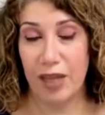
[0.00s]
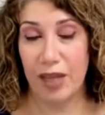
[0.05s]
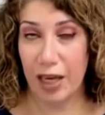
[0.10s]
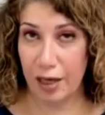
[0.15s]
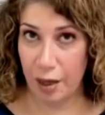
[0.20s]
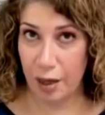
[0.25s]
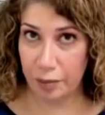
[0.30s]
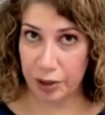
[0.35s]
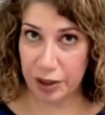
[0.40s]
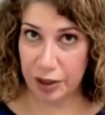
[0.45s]
And
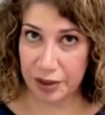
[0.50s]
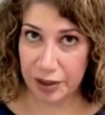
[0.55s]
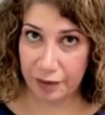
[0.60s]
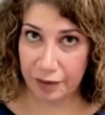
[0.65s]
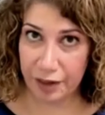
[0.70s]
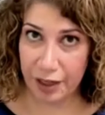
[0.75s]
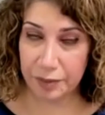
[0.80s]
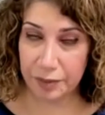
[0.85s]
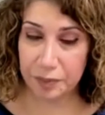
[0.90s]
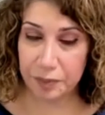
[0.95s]
number
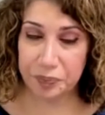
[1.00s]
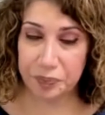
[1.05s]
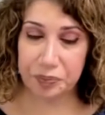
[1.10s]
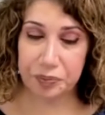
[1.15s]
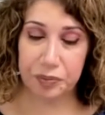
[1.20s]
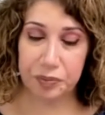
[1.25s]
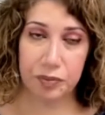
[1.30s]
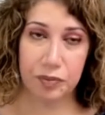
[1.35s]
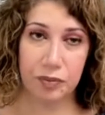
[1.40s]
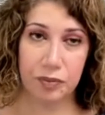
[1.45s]
7,
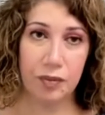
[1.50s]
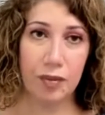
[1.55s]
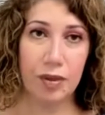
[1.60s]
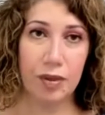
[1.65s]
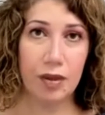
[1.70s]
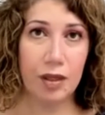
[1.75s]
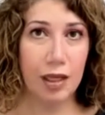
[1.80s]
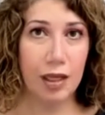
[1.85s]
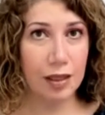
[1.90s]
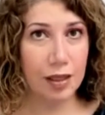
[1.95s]

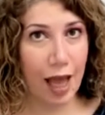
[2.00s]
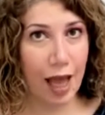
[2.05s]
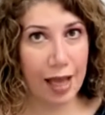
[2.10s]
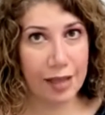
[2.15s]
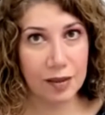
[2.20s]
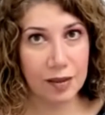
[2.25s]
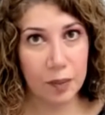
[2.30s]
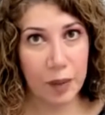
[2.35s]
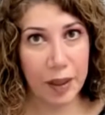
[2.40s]
last